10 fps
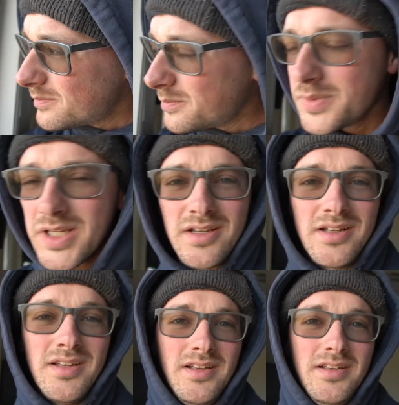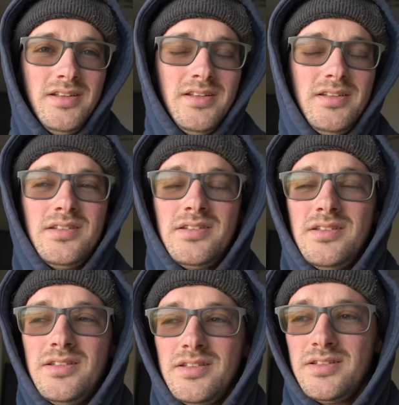
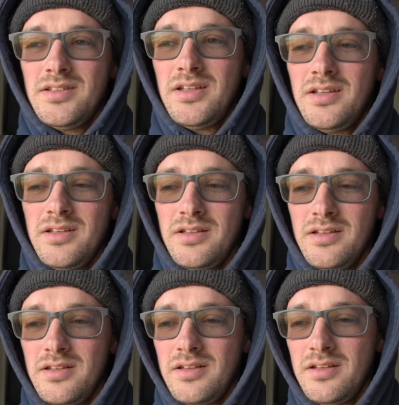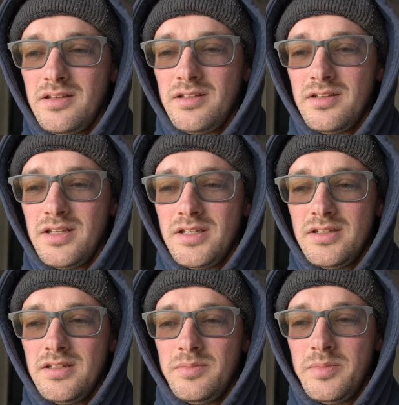because it's
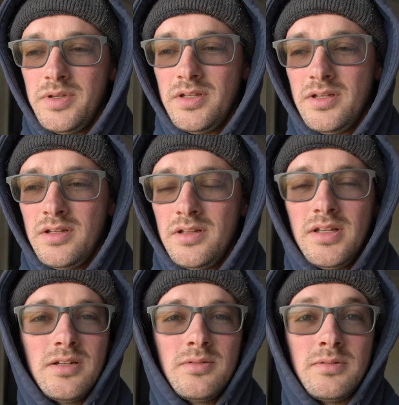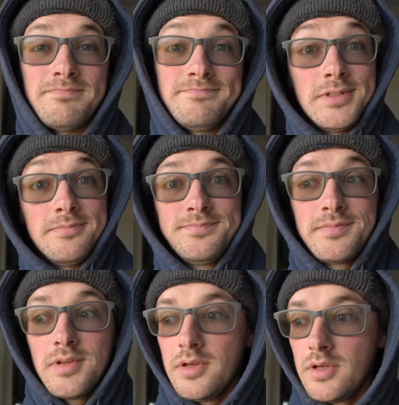just been a lot going on. So,
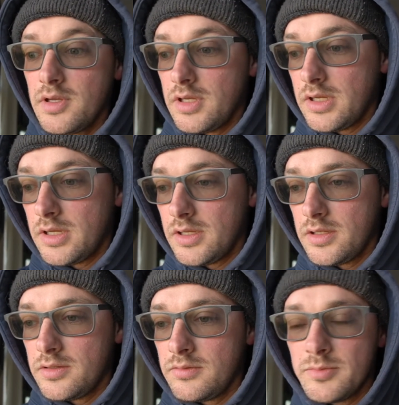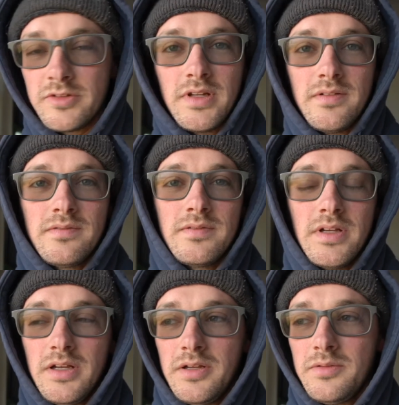normal stuff.
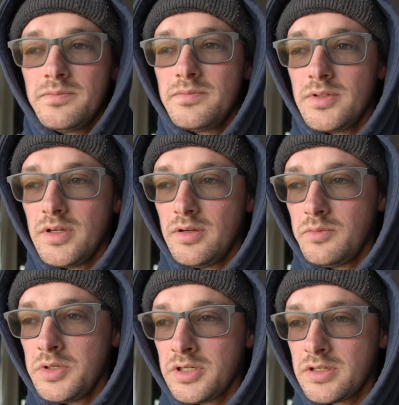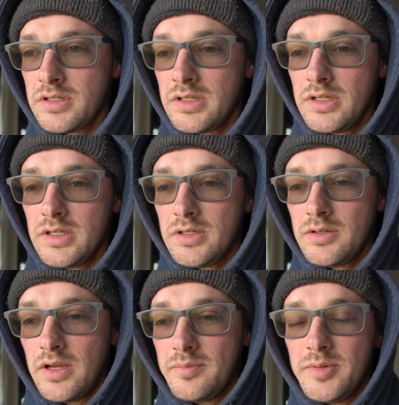Work,
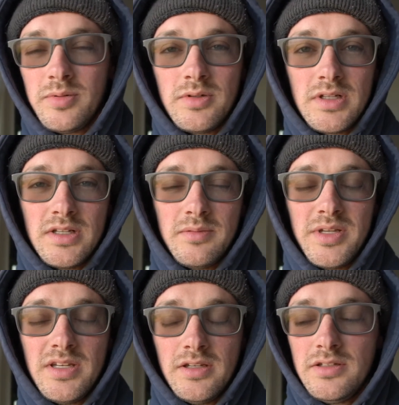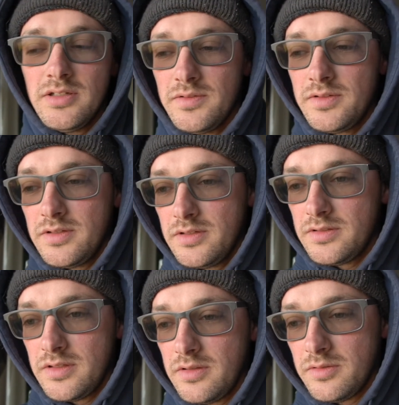I've been pulling a lot of midday shifts.
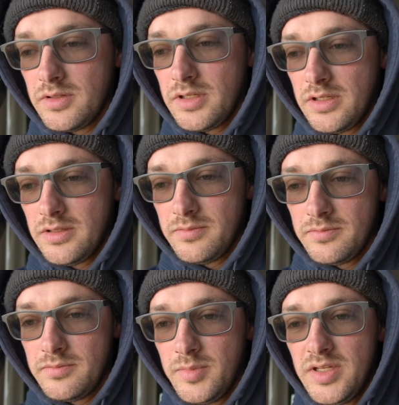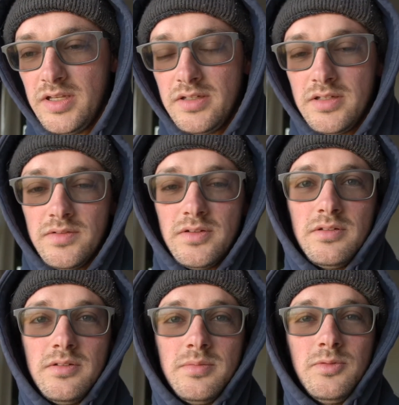So, midday shifts are a
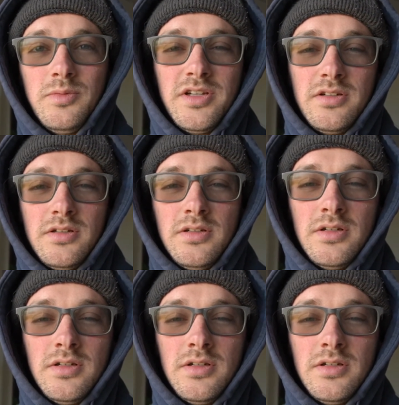little bit weirder.